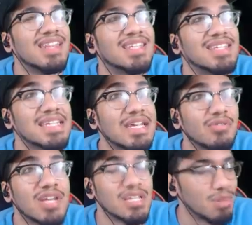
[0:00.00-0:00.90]
the
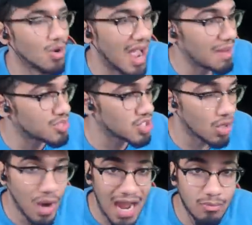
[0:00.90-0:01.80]
series, bro. I am
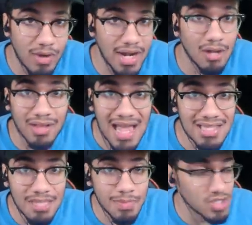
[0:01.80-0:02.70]
so hyped right now.
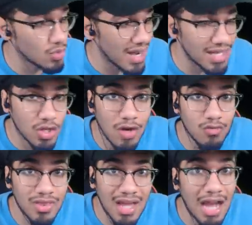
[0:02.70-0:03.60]
Last episode ended off
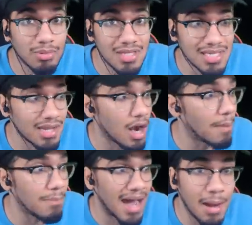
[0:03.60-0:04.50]
with Goblin Slayer
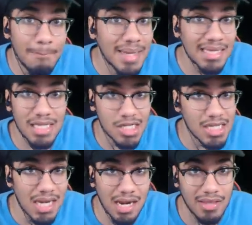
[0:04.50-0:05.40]
about to beat the
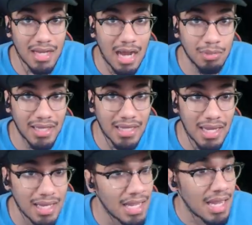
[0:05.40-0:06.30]
shit out of the Goblin
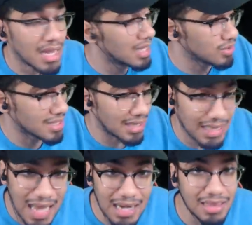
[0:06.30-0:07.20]
King. There was a
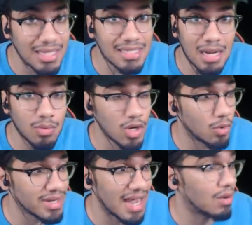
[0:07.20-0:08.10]
lot of things that were
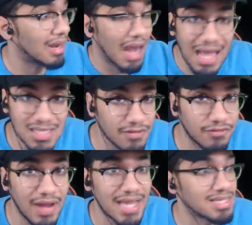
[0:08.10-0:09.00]
going down, lots of
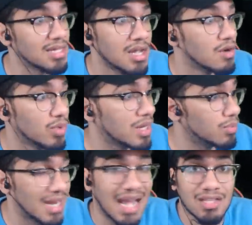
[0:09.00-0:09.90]
fights. We
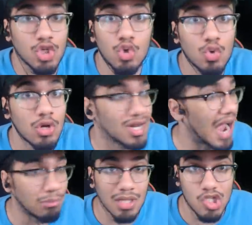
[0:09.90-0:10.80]
we got two
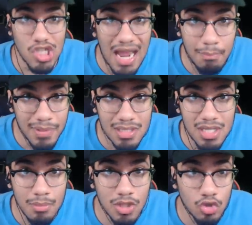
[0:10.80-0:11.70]
Goblin champions
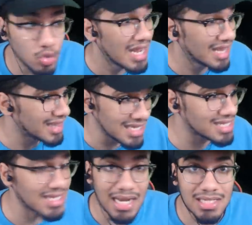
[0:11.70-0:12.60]
coming through. Let's
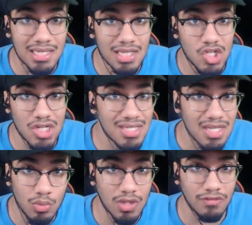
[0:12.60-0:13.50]
just get into this shit and
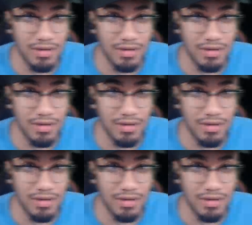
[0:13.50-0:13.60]
see what the fuck